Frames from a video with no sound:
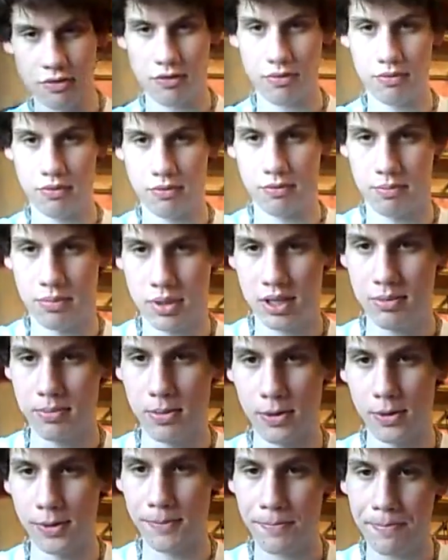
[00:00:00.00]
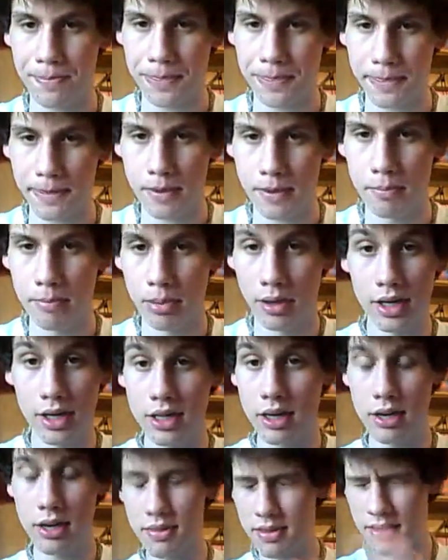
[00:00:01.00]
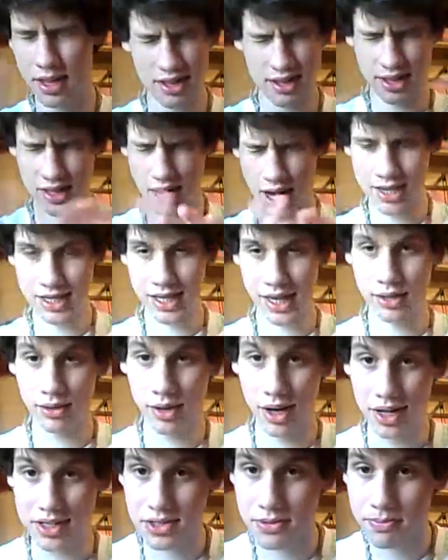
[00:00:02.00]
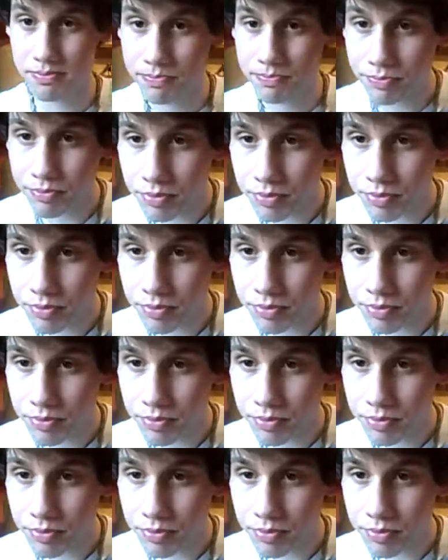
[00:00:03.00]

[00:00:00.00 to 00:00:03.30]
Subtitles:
of people, but I digress.